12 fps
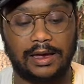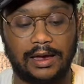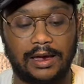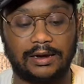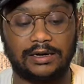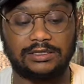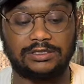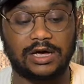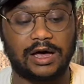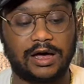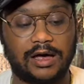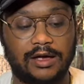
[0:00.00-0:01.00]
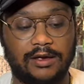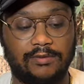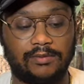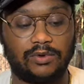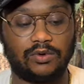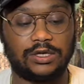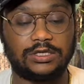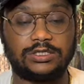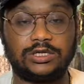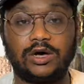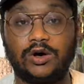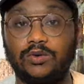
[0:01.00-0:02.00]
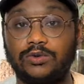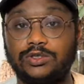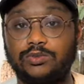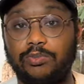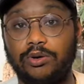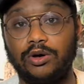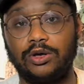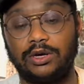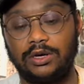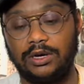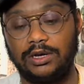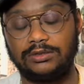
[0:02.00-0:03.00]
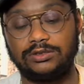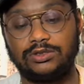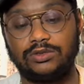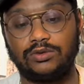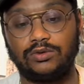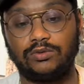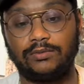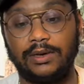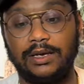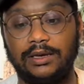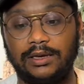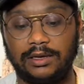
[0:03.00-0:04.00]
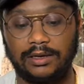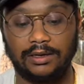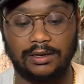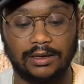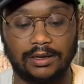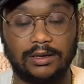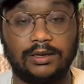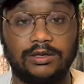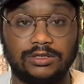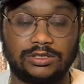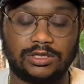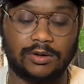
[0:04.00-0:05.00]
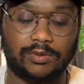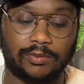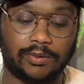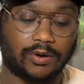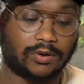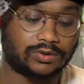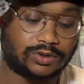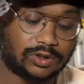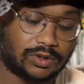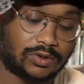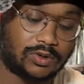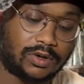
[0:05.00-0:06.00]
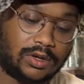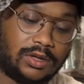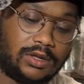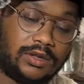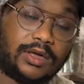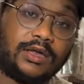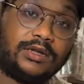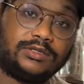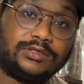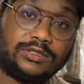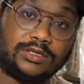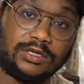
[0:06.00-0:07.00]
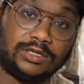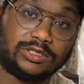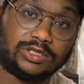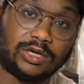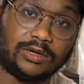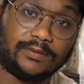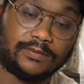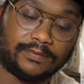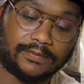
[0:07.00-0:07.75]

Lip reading: and the time you can tell was put into making this type of pole. So that is the D shape.